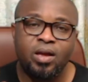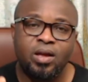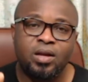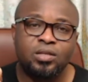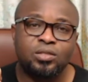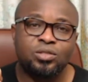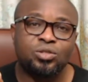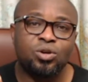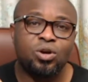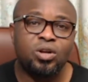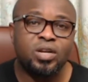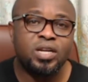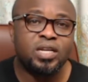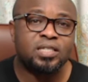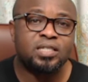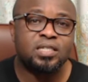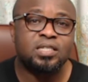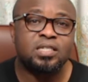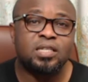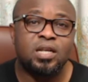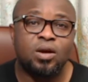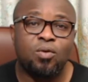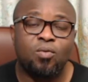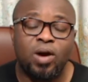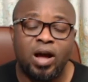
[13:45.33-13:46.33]
The only
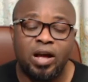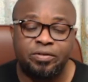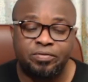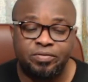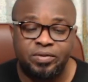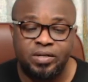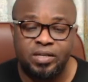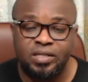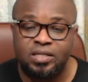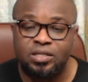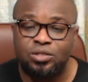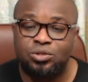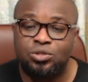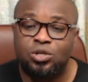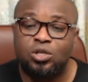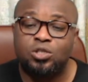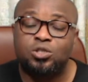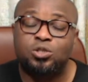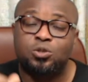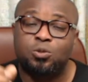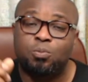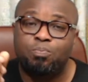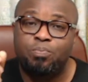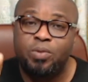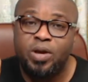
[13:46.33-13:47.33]
thing the wife did is
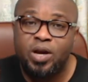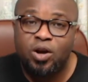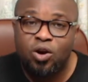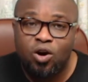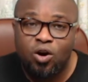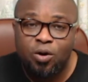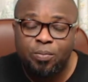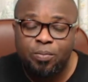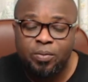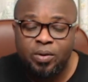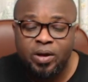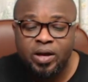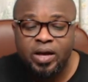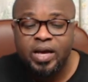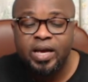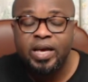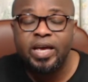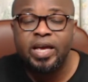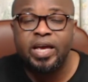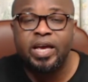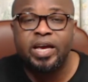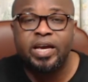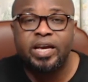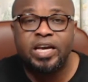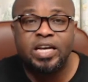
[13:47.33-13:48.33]
just to pick up
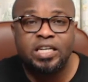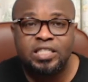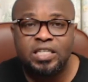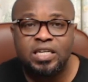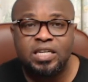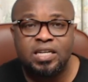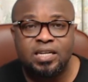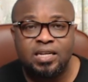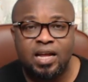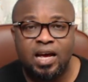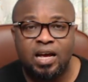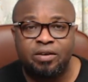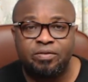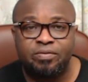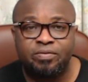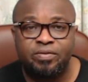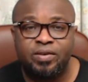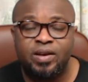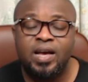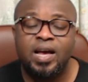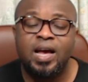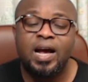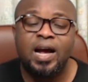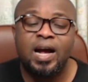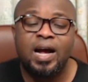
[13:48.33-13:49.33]
a kitchen knife
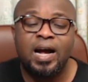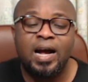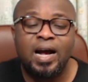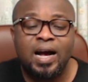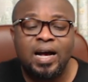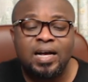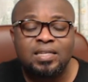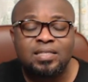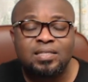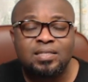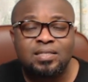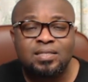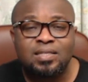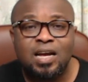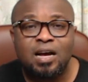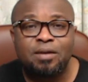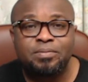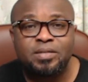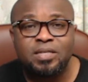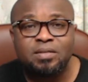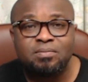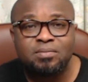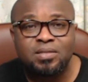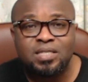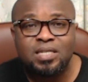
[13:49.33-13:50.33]
and
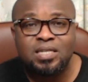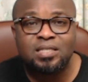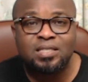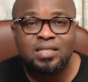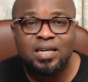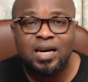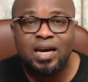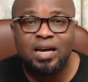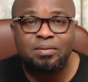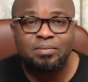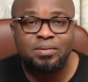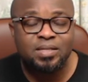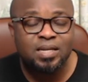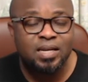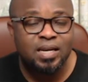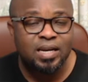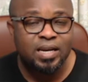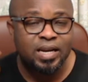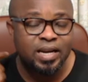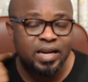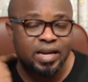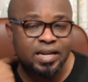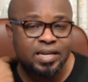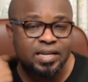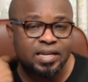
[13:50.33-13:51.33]
stabbed him 3 times
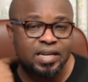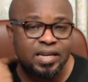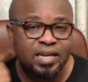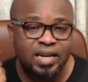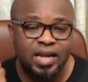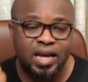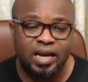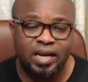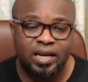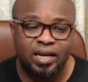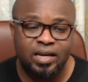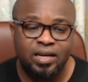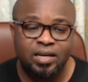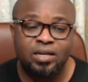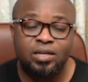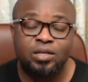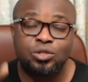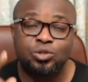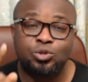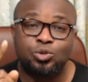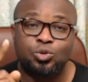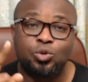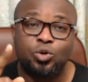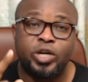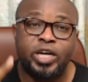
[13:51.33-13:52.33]
in the neck
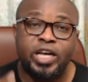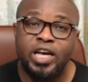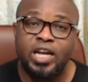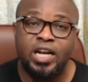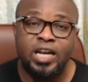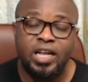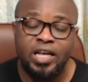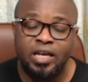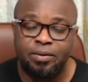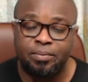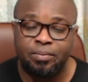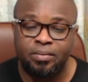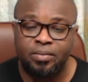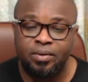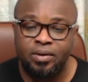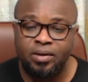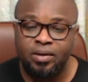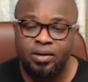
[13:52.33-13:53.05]
to kill him.